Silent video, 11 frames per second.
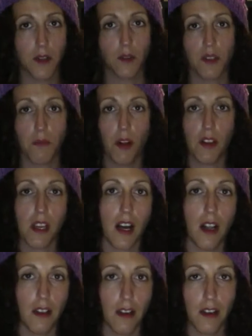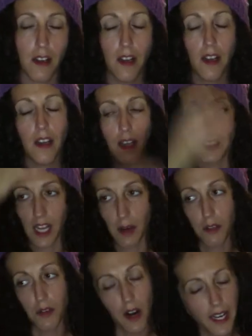This one's multicolored. And then
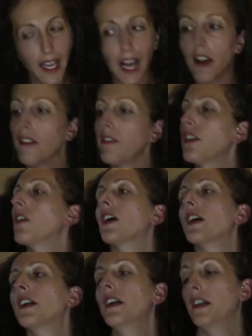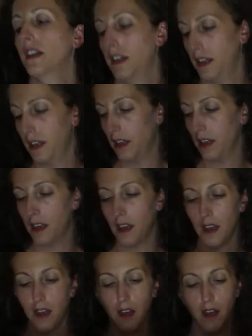I was running out of yarn,
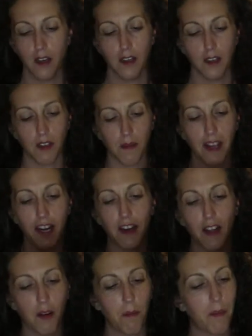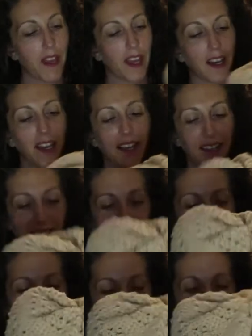so I made another big...
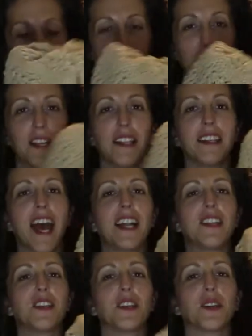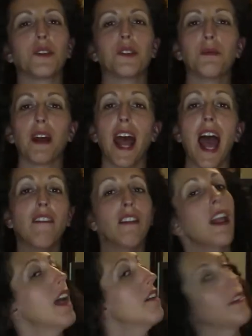This hat is huge, but I have
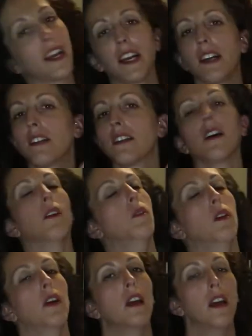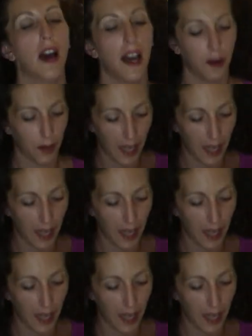a lot of hair, so I